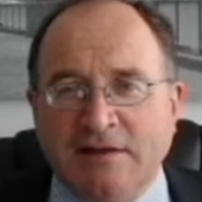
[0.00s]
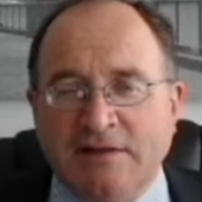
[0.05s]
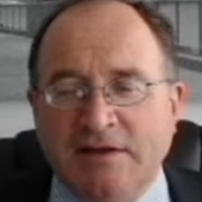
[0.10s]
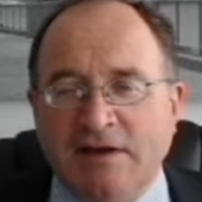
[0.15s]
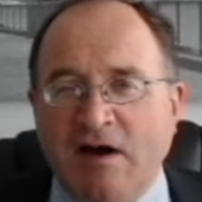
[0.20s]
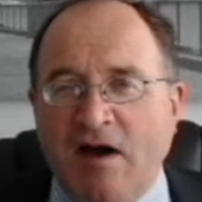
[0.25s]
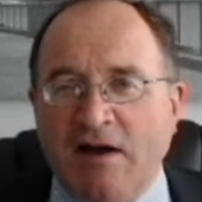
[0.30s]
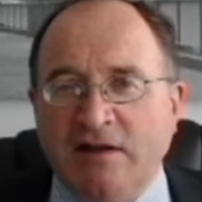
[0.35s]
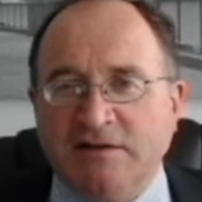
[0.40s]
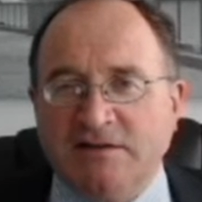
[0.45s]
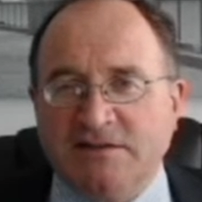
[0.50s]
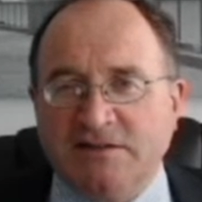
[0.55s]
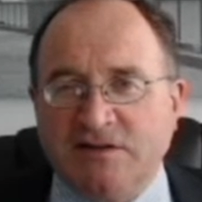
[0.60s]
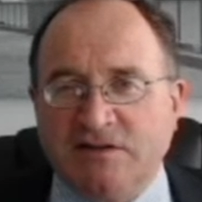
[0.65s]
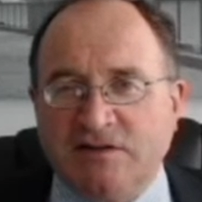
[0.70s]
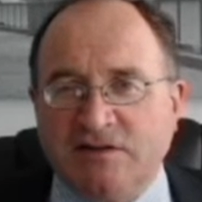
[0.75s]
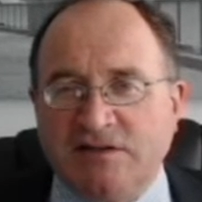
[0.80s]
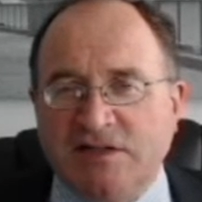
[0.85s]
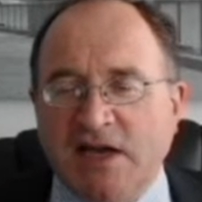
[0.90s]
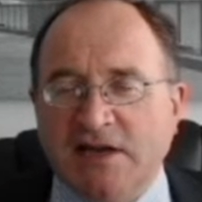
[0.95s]
The
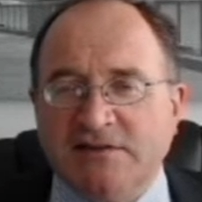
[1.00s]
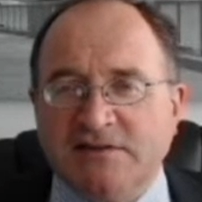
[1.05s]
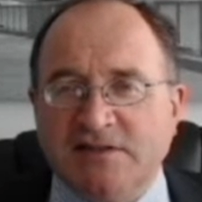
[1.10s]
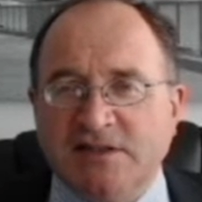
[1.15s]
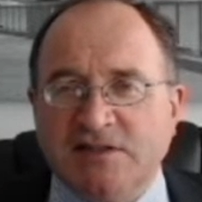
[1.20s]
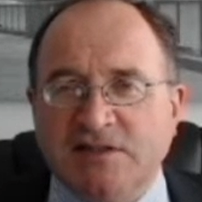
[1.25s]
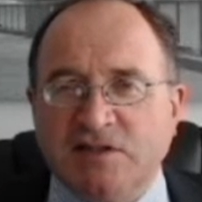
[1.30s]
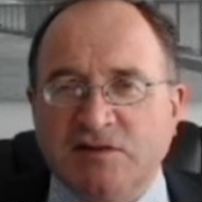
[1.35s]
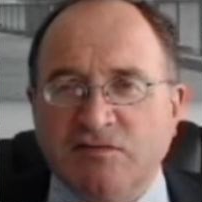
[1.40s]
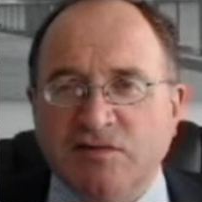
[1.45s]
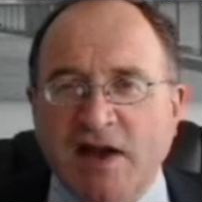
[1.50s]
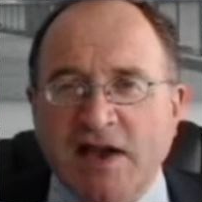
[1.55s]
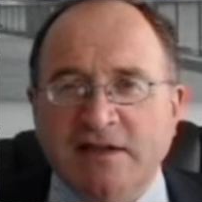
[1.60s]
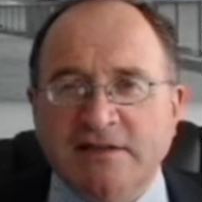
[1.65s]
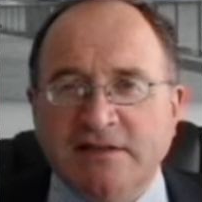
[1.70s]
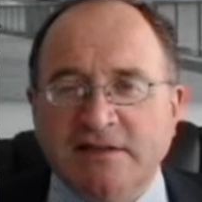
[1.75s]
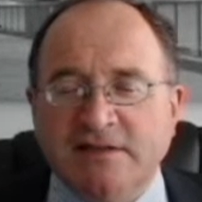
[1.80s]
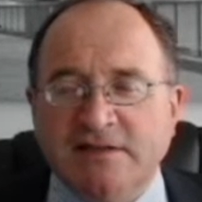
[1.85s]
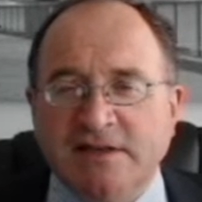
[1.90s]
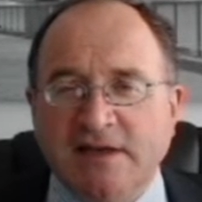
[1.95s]
Ielts test is
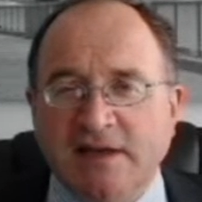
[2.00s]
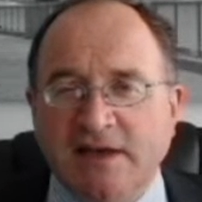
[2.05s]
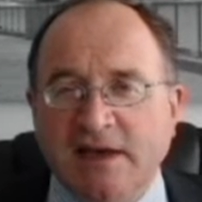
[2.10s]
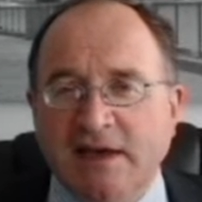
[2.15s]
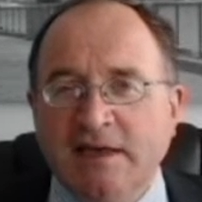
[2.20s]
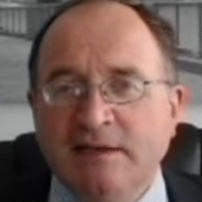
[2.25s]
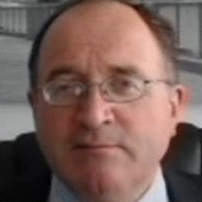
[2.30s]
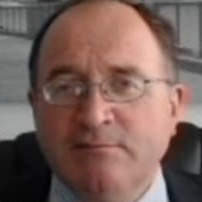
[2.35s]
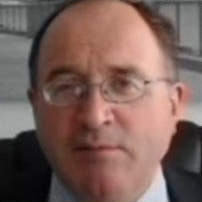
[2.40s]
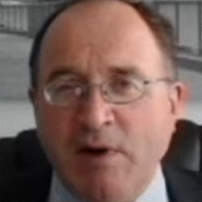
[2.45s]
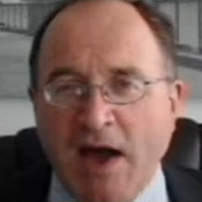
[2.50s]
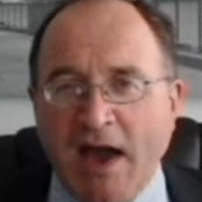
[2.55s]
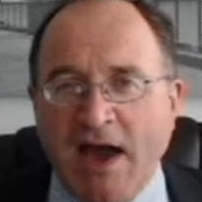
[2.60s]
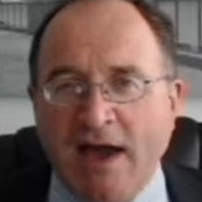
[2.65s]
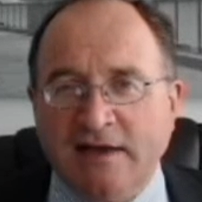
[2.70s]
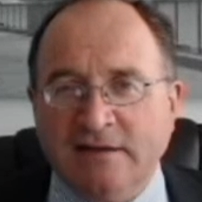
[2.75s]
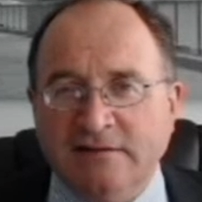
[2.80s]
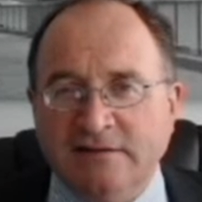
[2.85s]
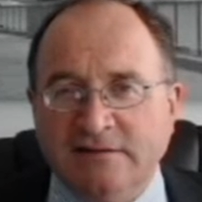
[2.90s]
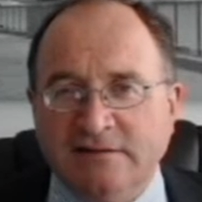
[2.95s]
graded in
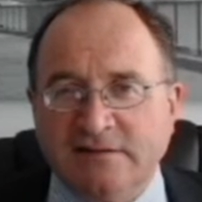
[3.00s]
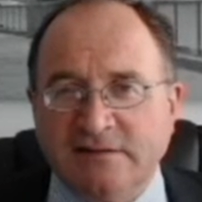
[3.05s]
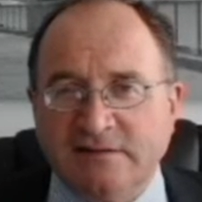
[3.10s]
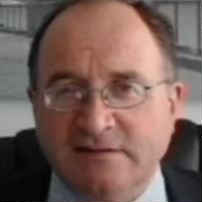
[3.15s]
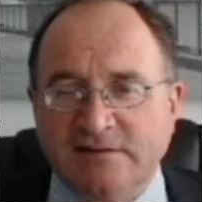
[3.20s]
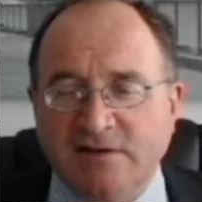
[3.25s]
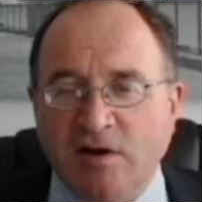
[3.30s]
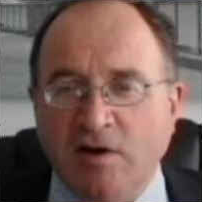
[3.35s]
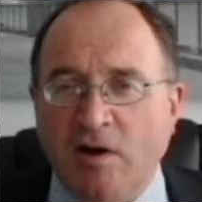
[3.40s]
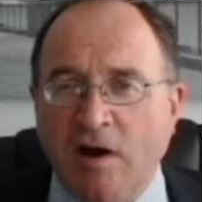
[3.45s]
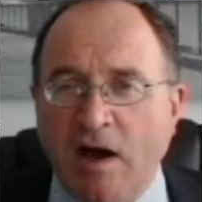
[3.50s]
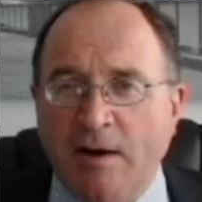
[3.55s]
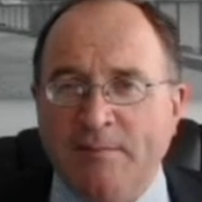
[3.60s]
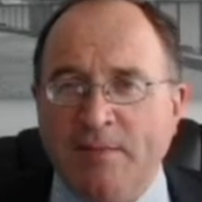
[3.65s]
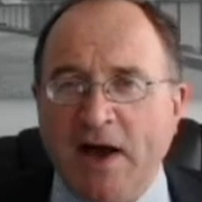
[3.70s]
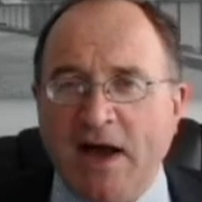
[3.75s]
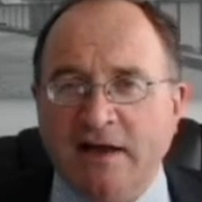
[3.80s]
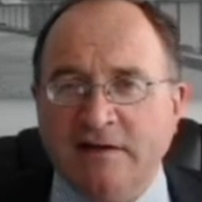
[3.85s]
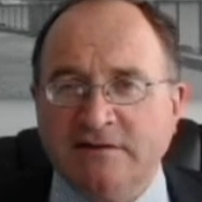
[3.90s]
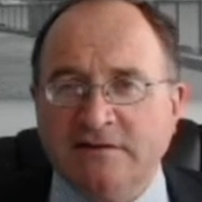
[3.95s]
bands. So a
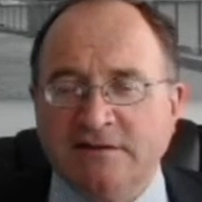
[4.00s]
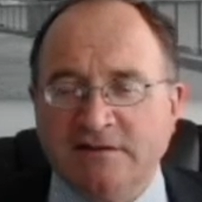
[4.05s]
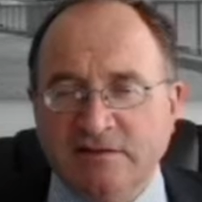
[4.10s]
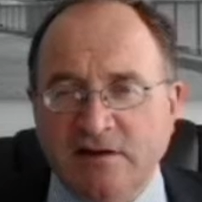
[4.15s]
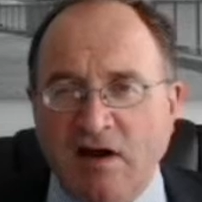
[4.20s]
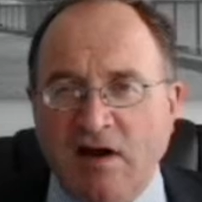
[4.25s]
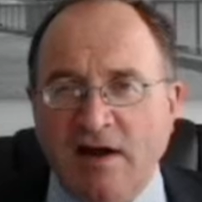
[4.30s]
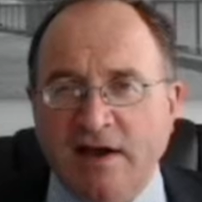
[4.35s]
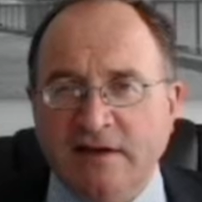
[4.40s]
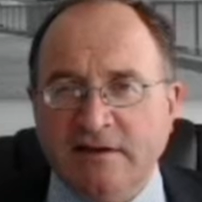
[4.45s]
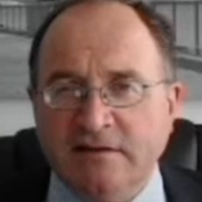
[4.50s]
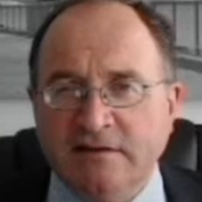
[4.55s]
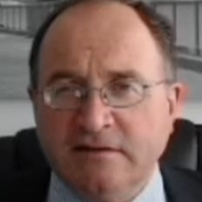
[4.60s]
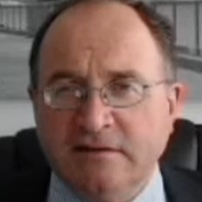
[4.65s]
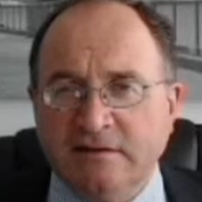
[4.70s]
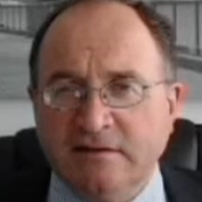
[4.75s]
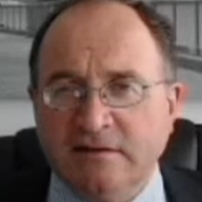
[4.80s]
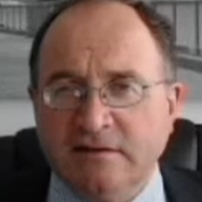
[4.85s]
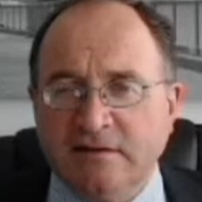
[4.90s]
band 9